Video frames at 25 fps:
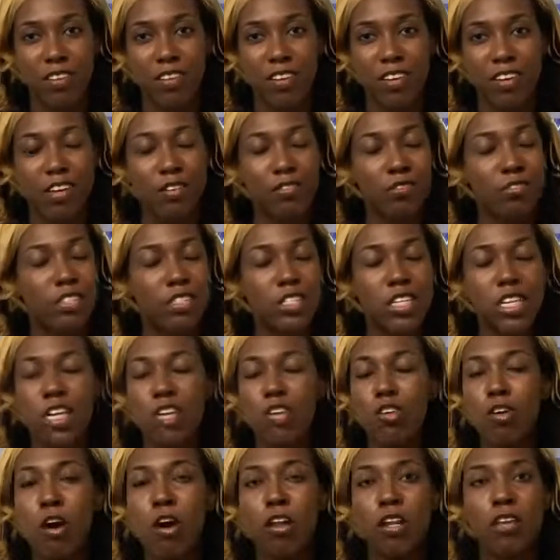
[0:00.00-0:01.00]
of seeing
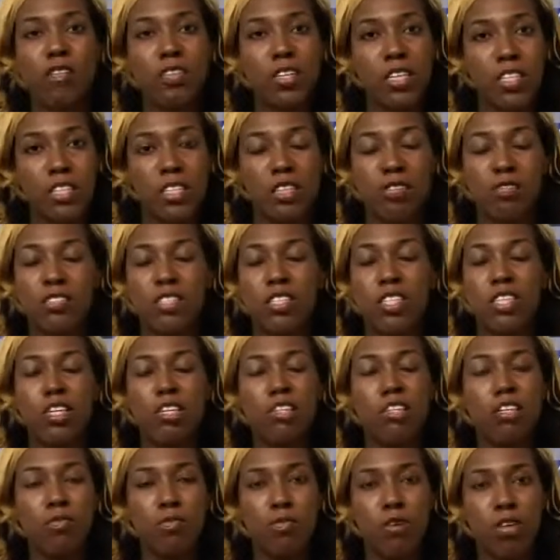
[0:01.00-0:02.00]
all of this, of
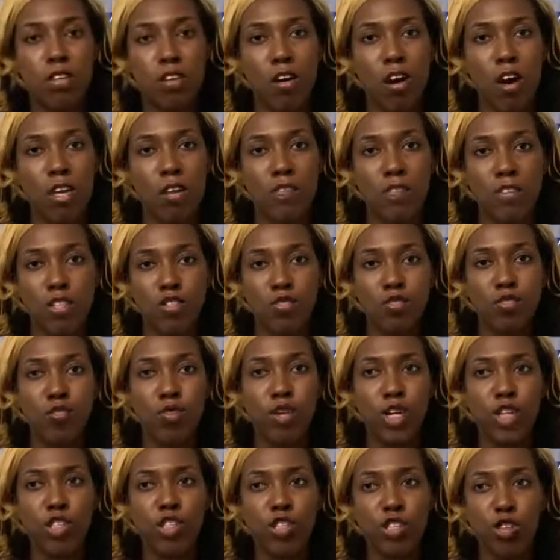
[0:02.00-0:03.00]
dealing with all of this
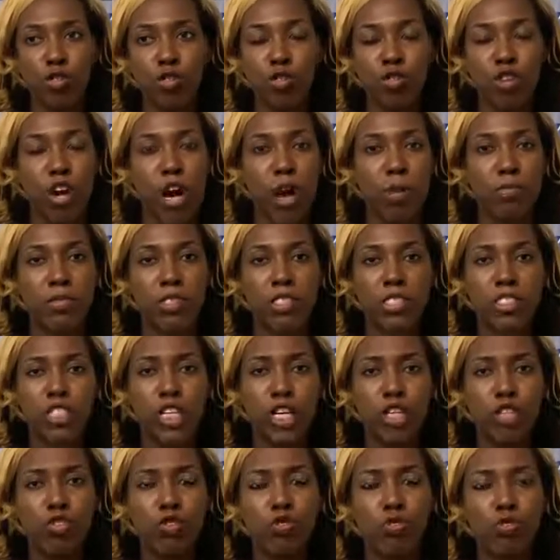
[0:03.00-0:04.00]
racial trauma,
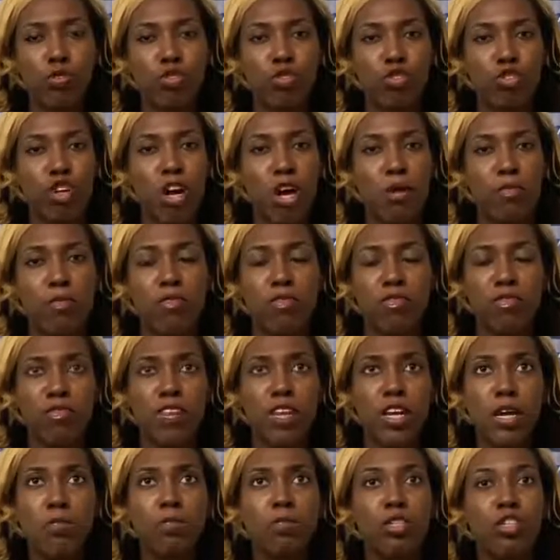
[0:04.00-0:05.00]
sexual trauma,
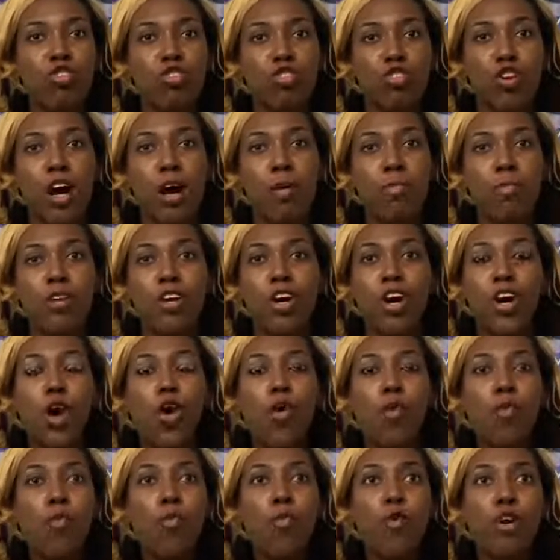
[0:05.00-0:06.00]
family trauma,
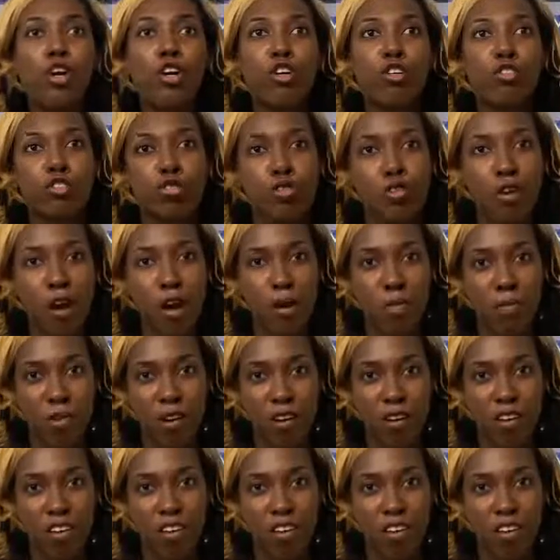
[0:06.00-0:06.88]
work trauma,